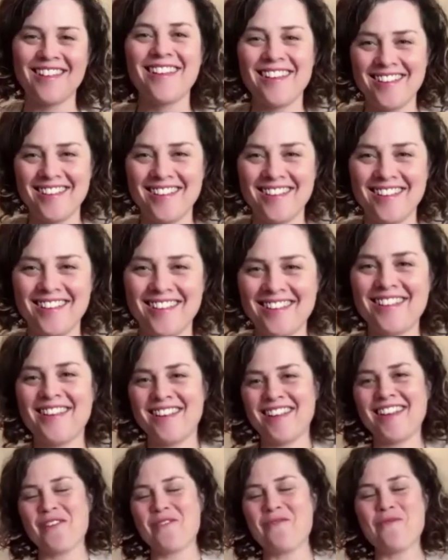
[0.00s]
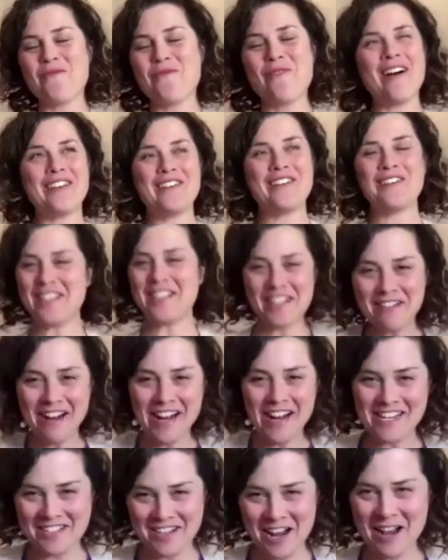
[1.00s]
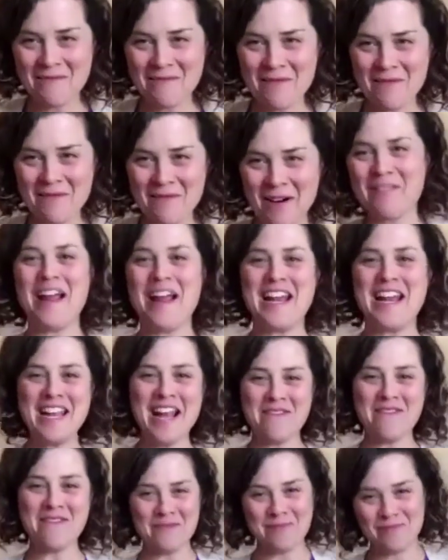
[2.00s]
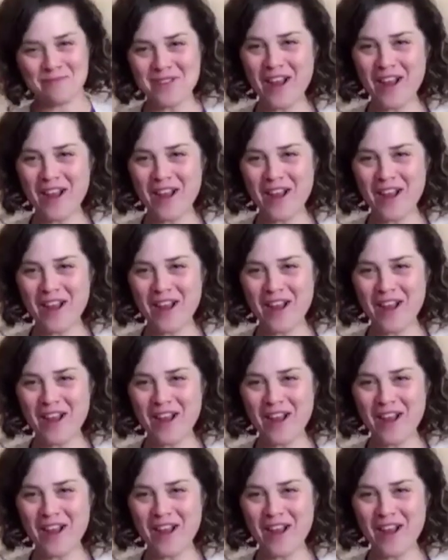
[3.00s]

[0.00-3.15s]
to the journey of getting on the same team as your body.